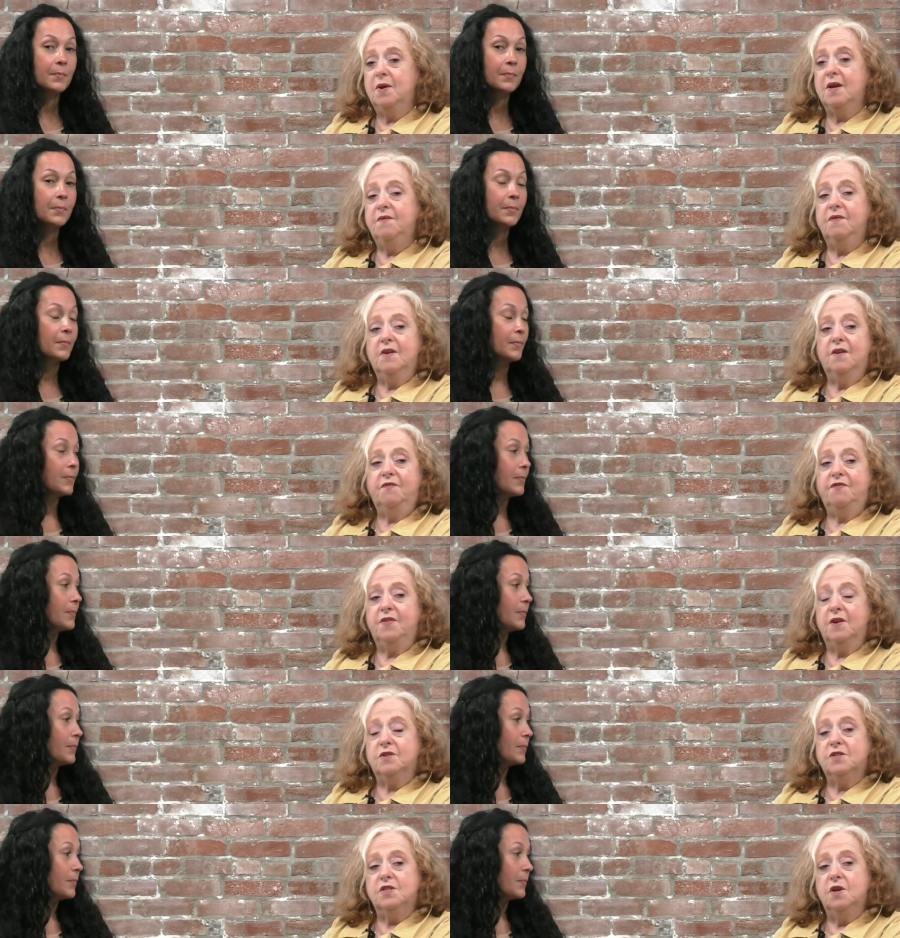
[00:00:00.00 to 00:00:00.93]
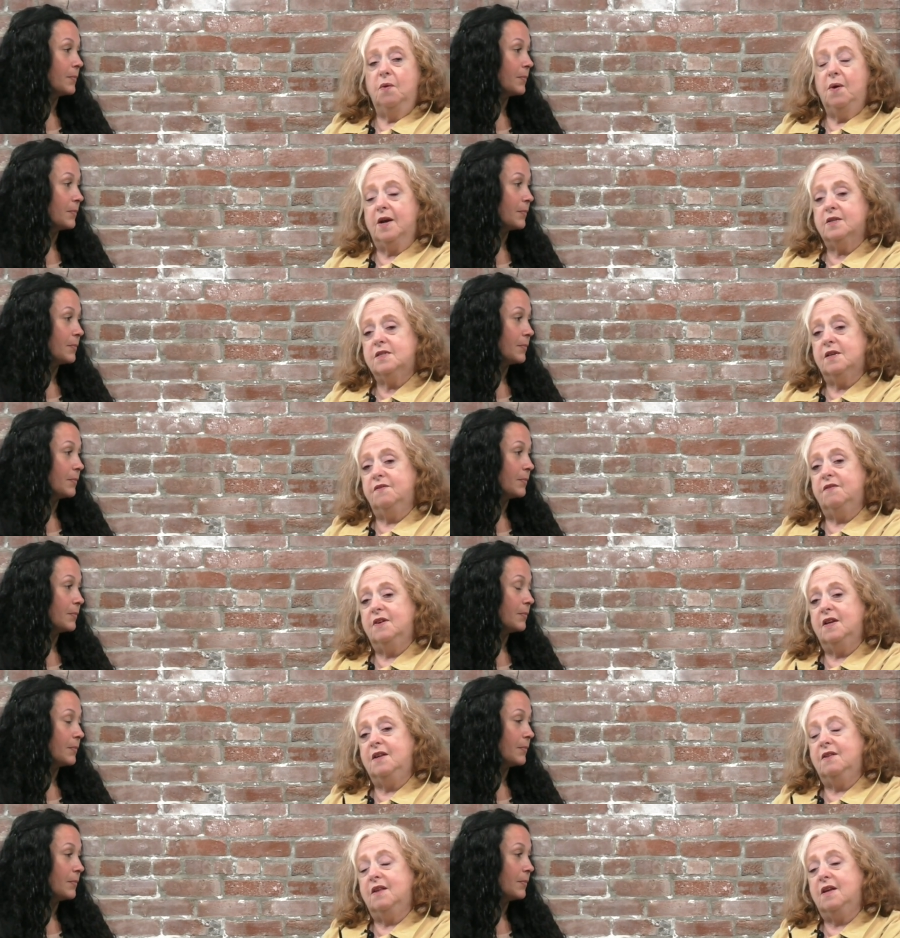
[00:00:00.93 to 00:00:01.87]
Speaker 1: even if there's no activity
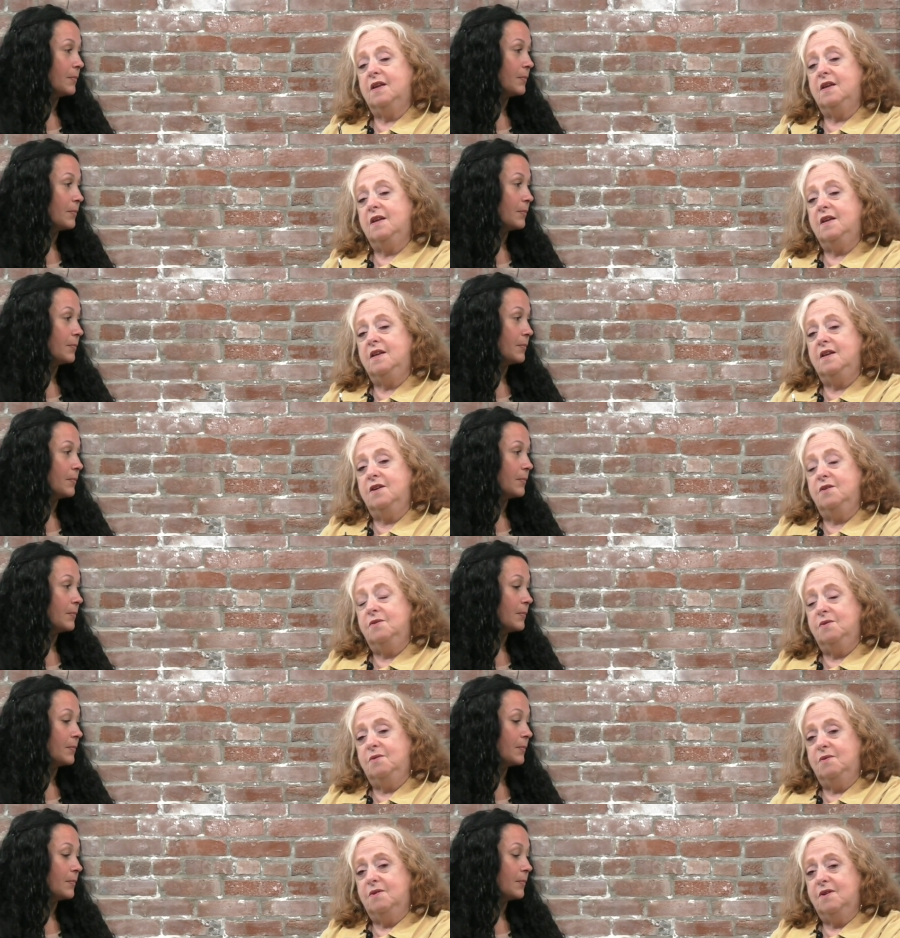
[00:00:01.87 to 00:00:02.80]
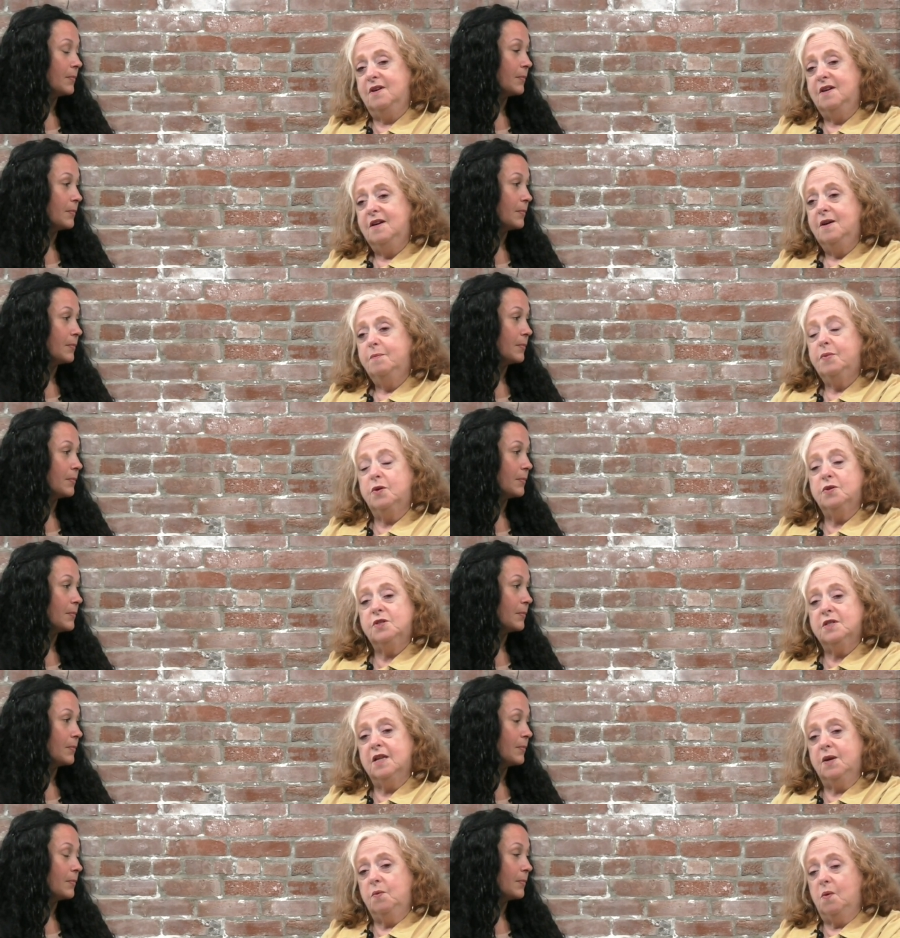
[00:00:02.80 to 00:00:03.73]
that you
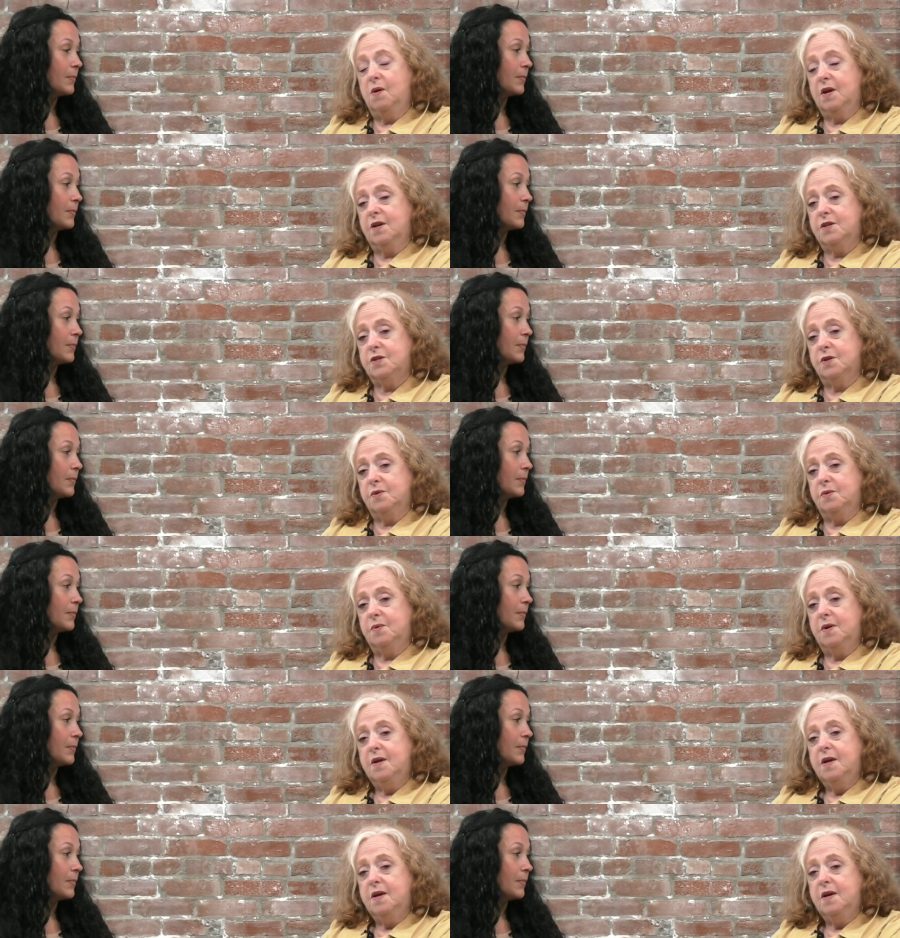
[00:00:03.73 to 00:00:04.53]
personally want to do,